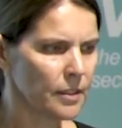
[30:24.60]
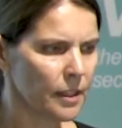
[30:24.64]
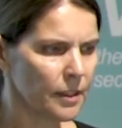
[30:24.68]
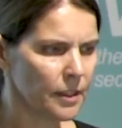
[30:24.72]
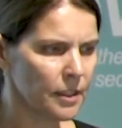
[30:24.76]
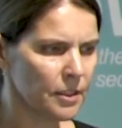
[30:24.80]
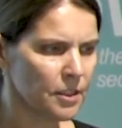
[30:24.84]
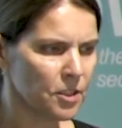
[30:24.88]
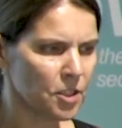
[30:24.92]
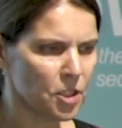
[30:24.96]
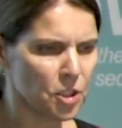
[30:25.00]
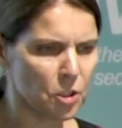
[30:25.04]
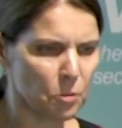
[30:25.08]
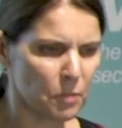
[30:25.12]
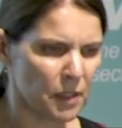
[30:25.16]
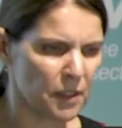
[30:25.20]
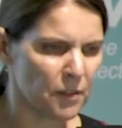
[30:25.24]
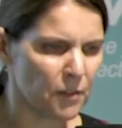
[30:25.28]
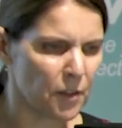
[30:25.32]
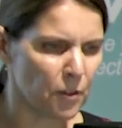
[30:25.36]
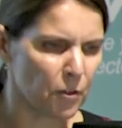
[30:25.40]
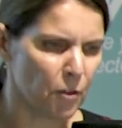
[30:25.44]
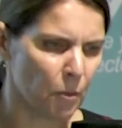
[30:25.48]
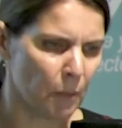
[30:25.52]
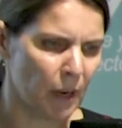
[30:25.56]
this is just a bit
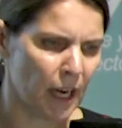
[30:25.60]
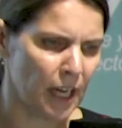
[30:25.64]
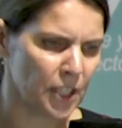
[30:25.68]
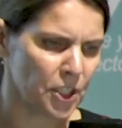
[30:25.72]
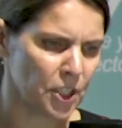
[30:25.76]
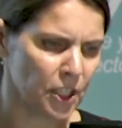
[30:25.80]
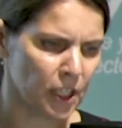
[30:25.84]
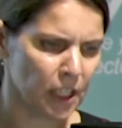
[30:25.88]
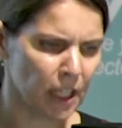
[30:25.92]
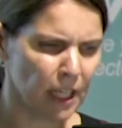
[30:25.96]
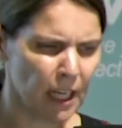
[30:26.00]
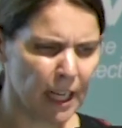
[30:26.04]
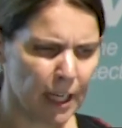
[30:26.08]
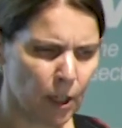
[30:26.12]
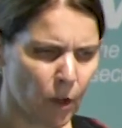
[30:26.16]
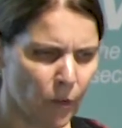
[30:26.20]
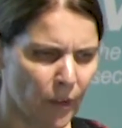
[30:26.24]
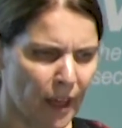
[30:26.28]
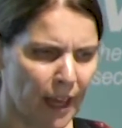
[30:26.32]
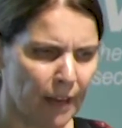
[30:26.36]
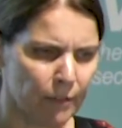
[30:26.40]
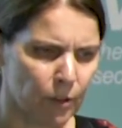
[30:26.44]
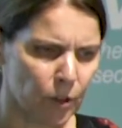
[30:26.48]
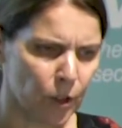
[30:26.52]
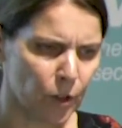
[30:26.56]
of information you can click on.
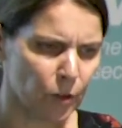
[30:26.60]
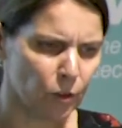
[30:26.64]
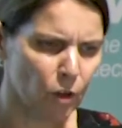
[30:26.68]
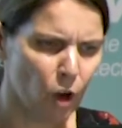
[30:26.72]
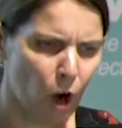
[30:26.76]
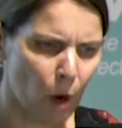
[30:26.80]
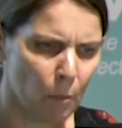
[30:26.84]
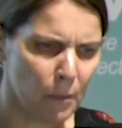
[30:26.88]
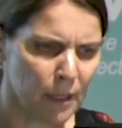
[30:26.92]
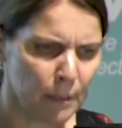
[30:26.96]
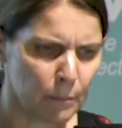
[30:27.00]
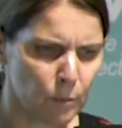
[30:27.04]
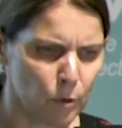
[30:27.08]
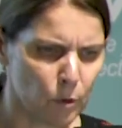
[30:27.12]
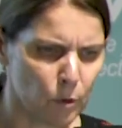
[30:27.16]
They have a lot of comic